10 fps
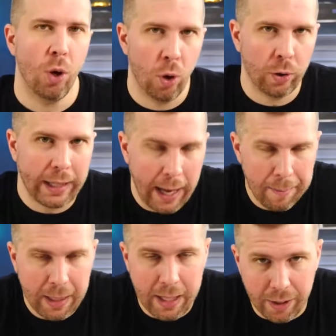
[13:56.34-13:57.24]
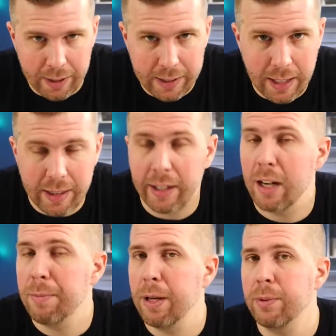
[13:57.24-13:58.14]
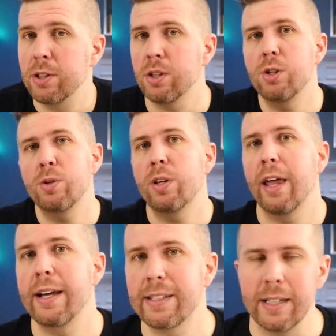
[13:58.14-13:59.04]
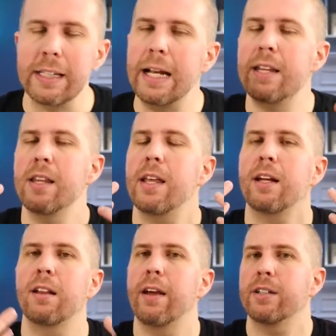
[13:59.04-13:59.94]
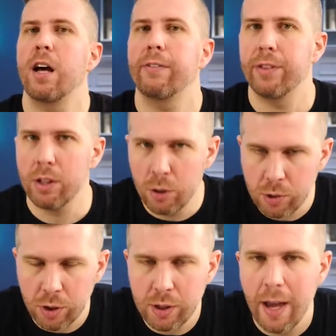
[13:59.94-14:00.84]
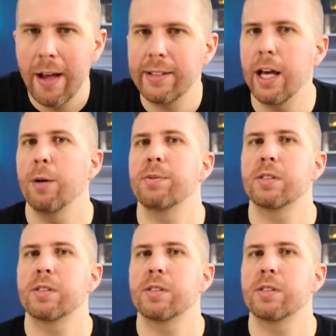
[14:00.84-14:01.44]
whole gambit here is that they're going to be able to utilize the data that they collect off the users to help